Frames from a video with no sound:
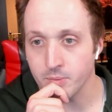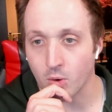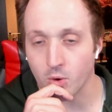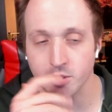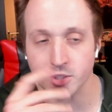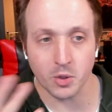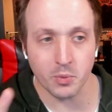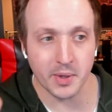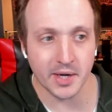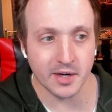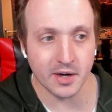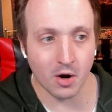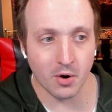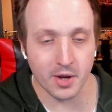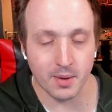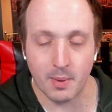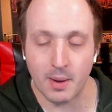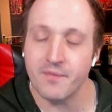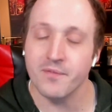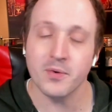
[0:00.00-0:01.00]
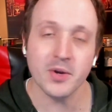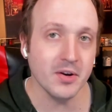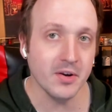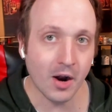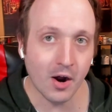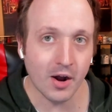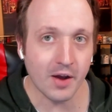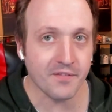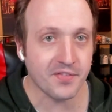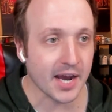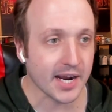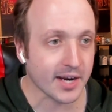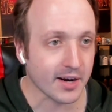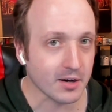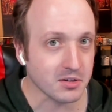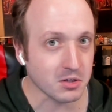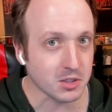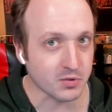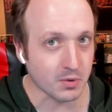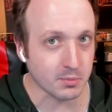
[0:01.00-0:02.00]
Or do we know him? If we know, if that
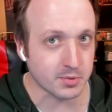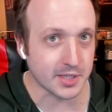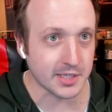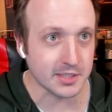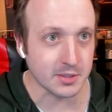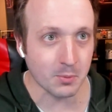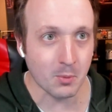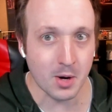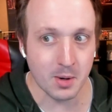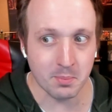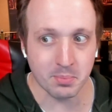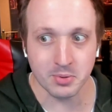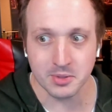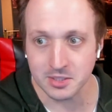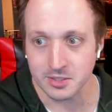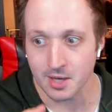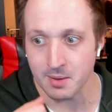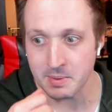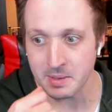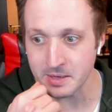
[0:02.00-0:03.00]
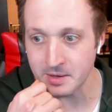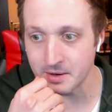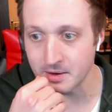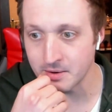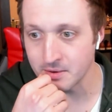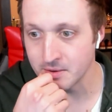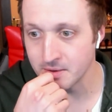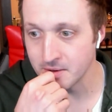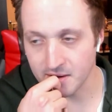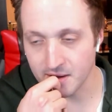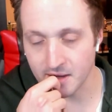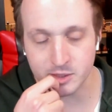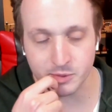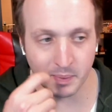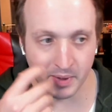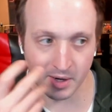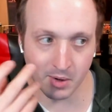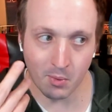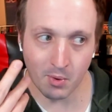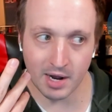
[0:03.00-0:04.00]
character's from season one, please let me know. It's
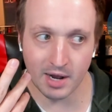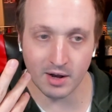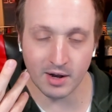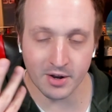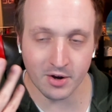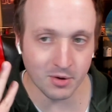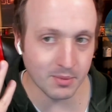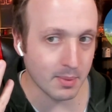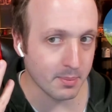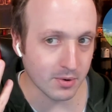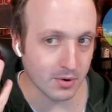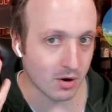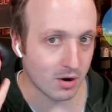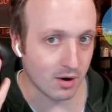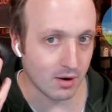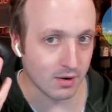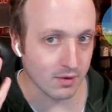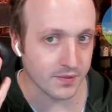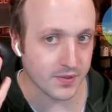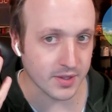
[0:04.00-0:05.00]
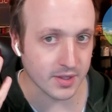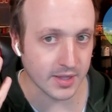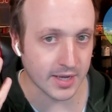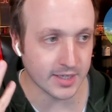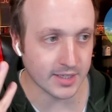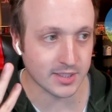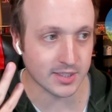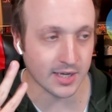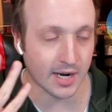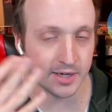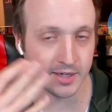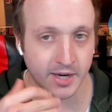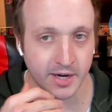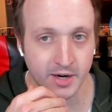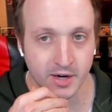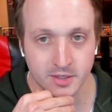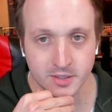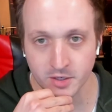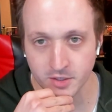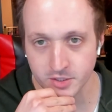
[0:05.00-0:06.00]
been a while. I don't remember all of the like side
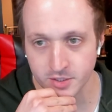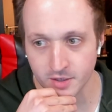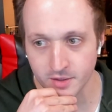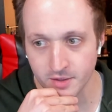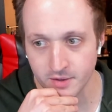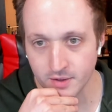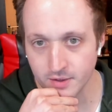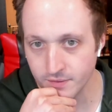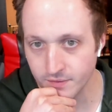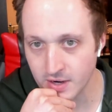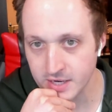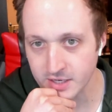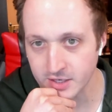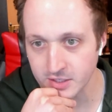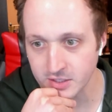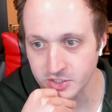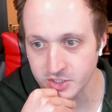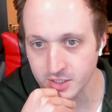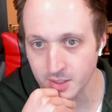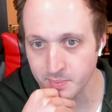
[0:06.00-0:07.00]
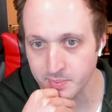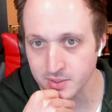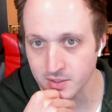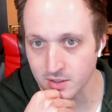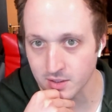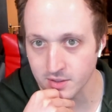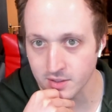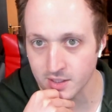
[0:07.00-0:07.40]
characters on the Viking ships and all